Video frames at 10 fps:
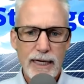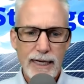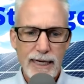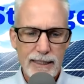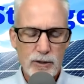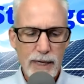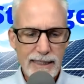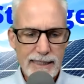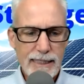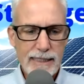in
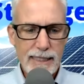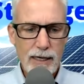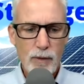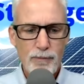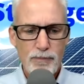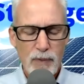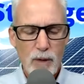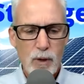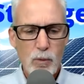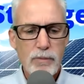great detail.
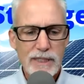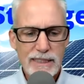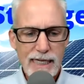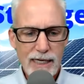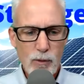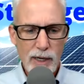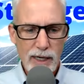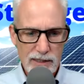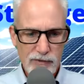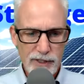But what were the
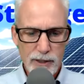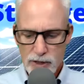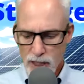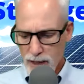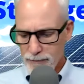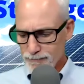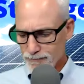takeaways for you, John?